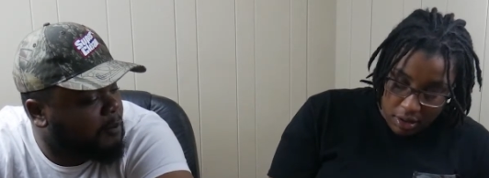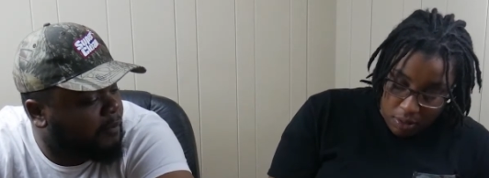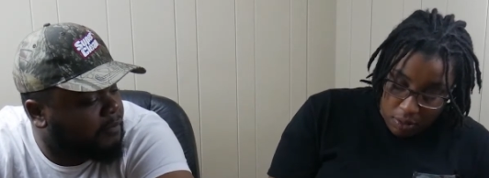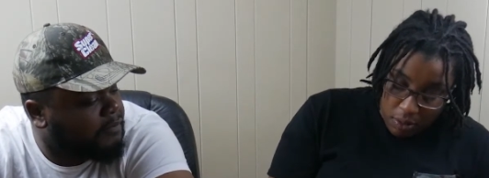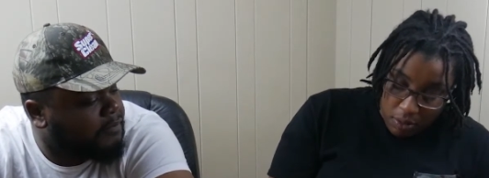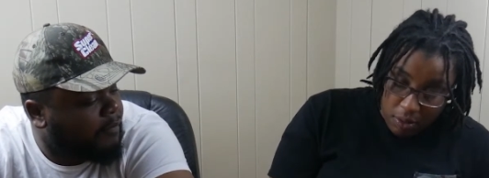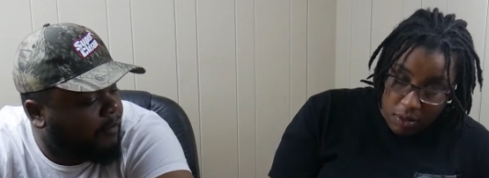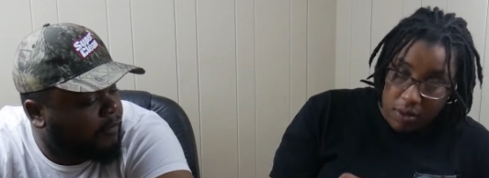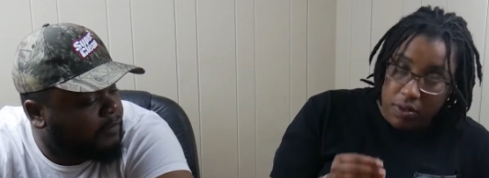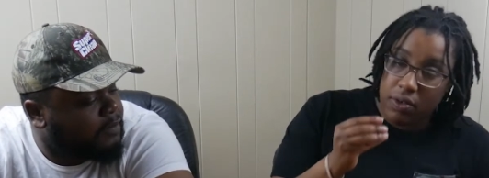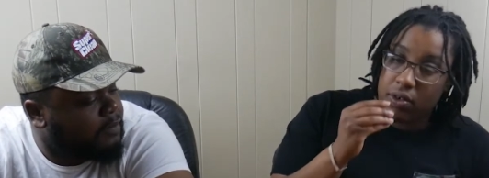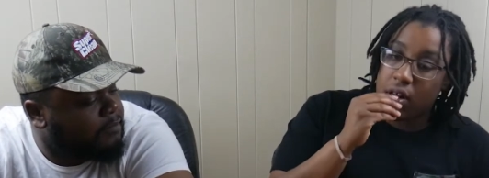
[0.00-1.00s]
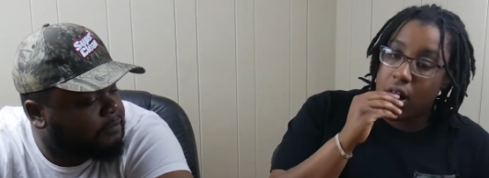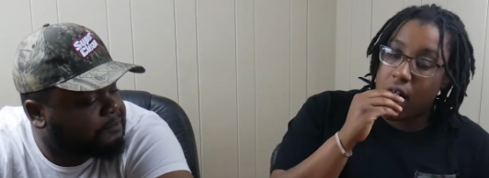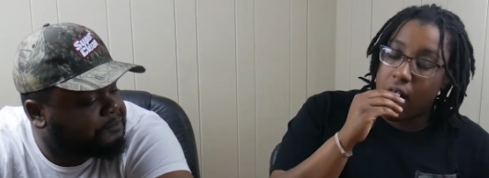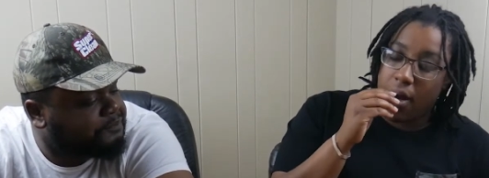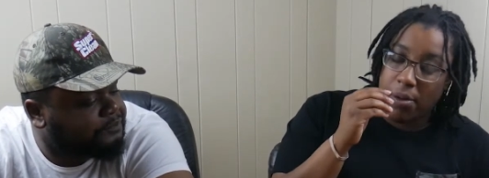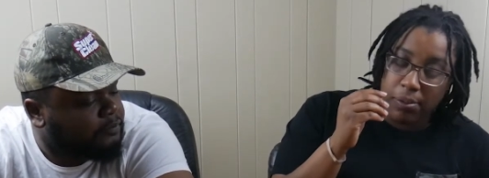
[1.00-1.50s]
Speaker 1: Oh,
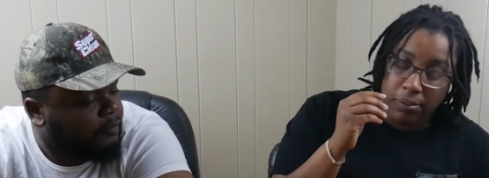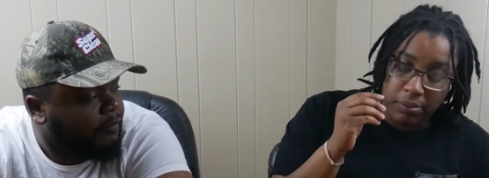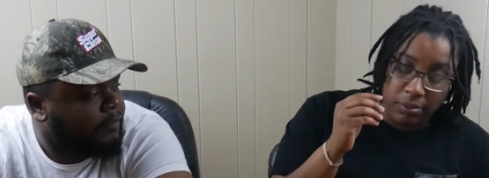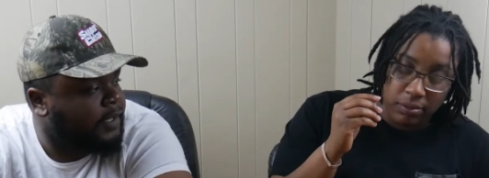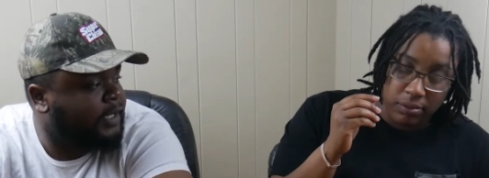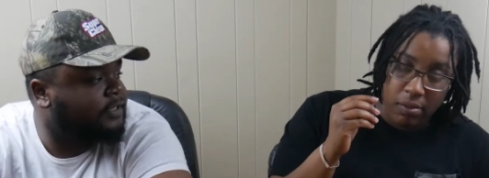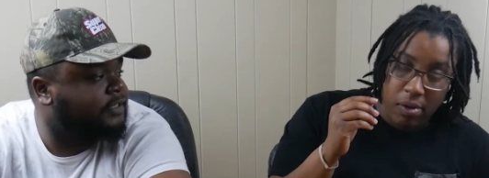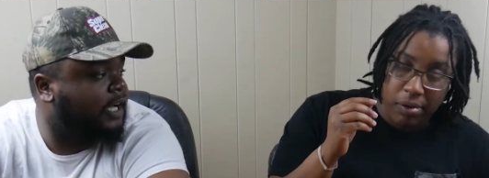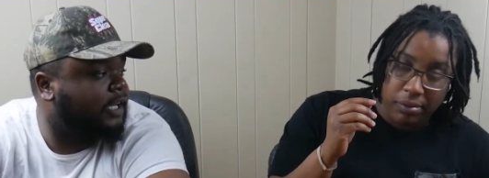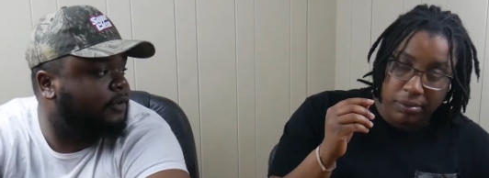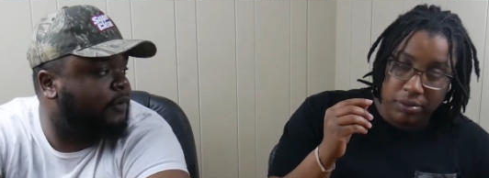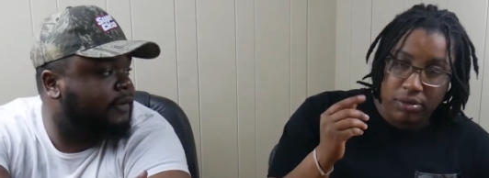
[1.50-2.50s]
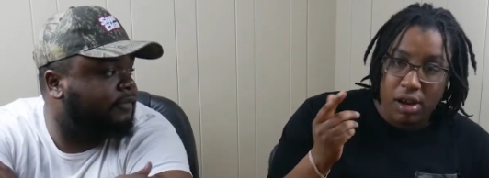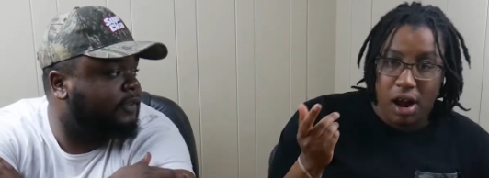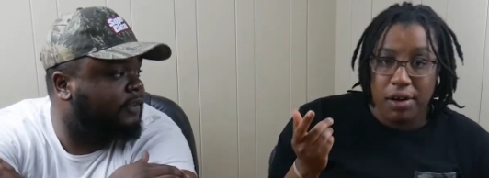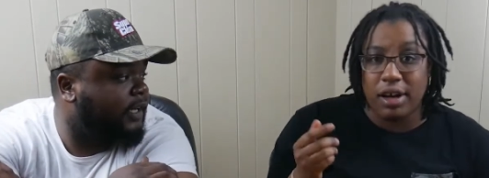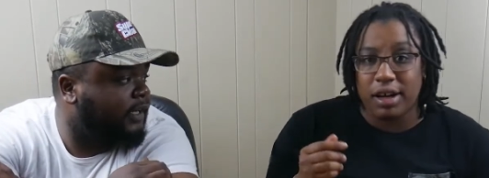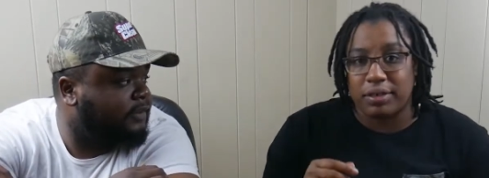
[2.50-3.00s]
Speaker 2: oh. the chocolate wafer.
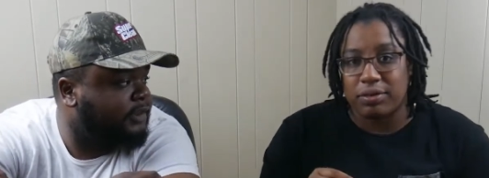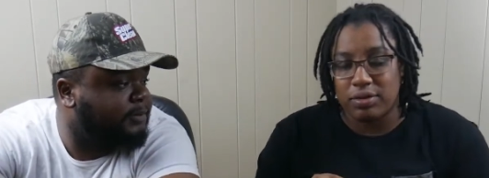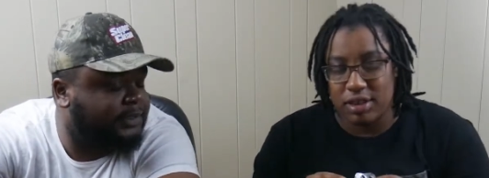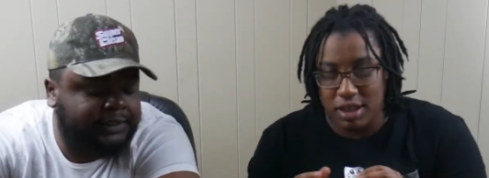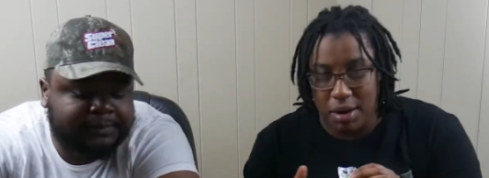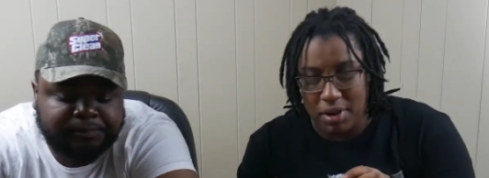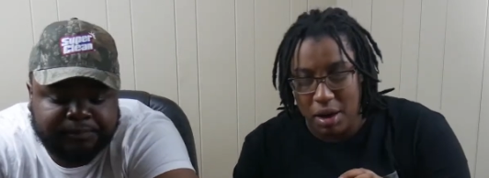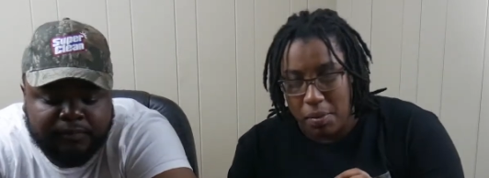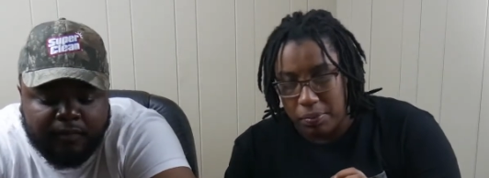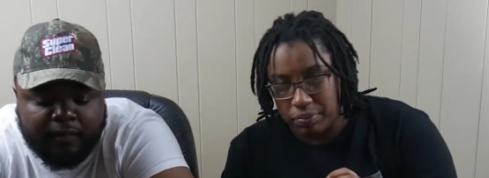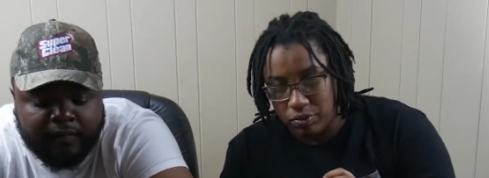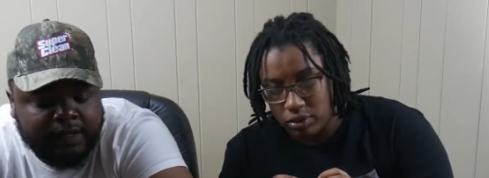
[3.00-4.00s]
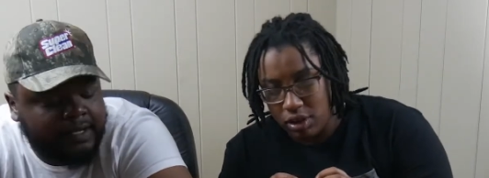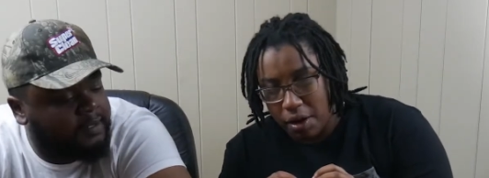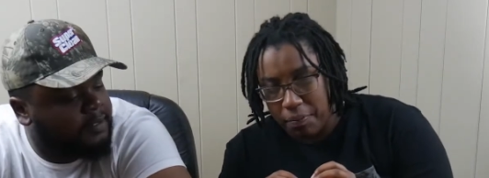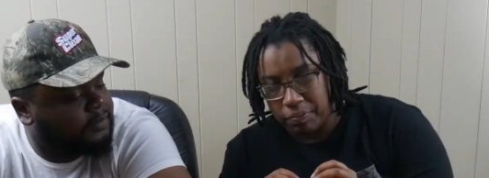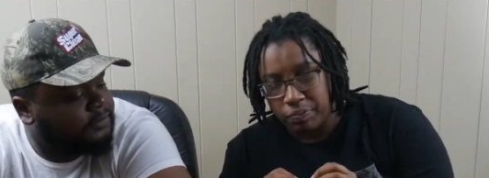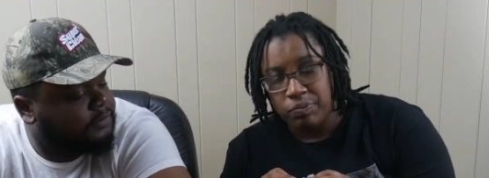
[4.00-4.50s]
Oh yeah, M&M. it's M and
Speaker 1: M.
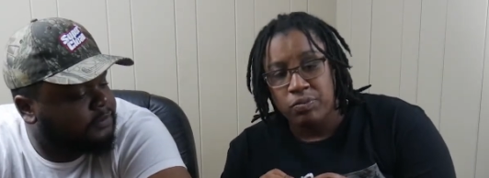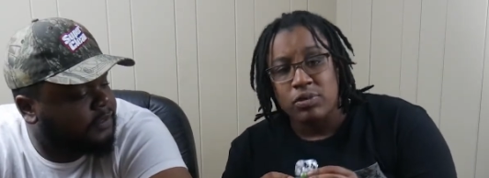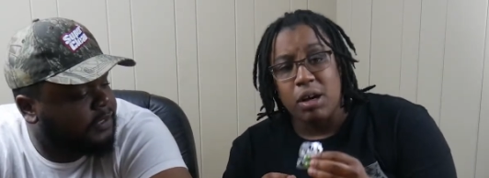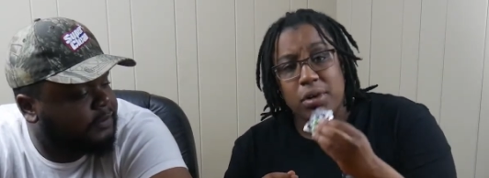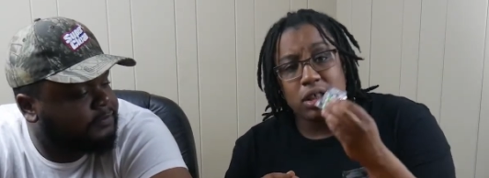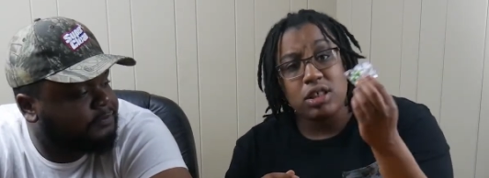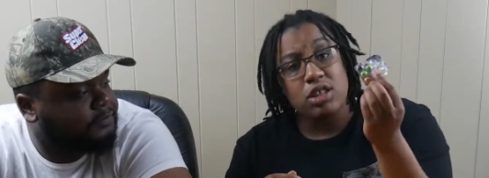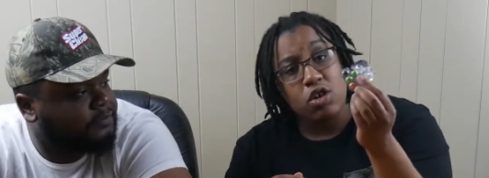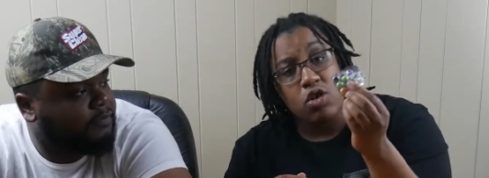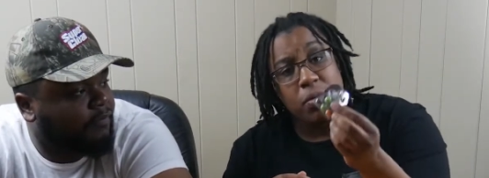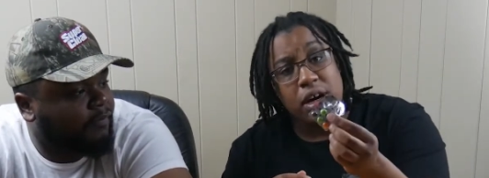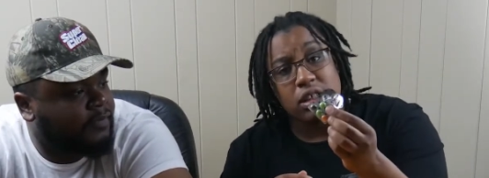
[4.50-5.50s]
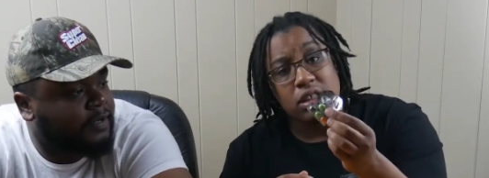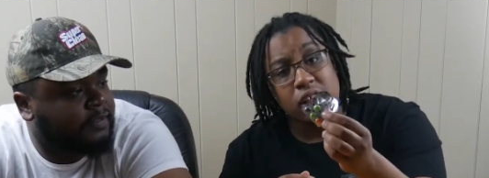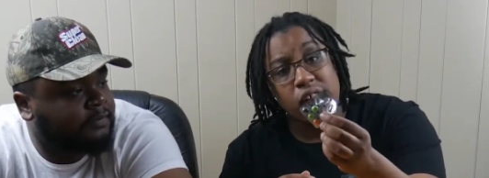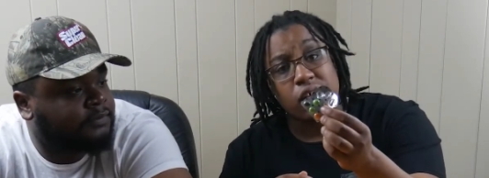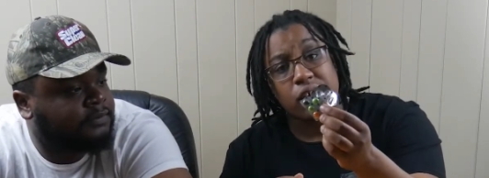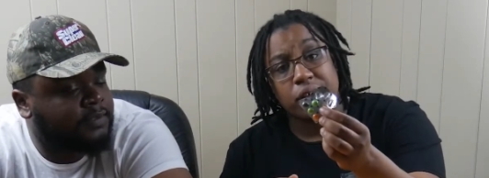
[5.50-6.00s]
Yeah. Yeah. this is a cool way to
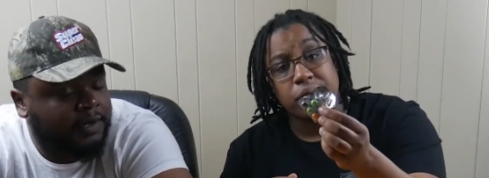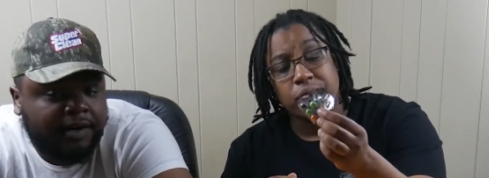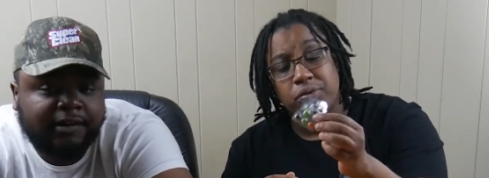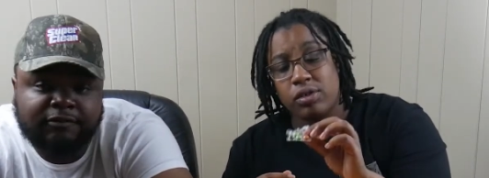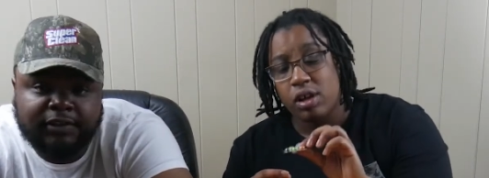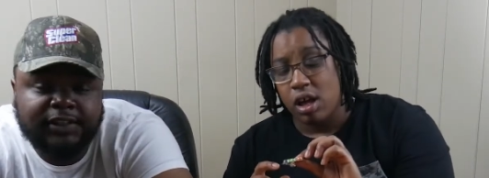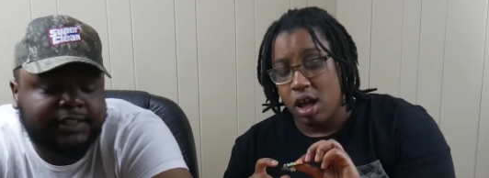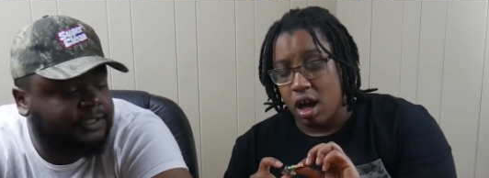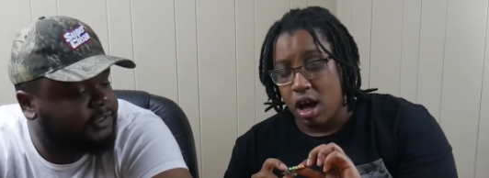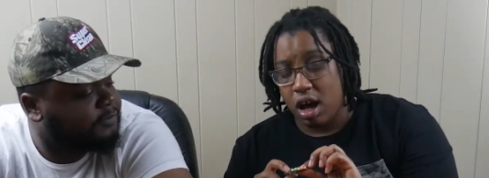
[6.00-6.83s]
deliver it.
Speaker 2: Really is.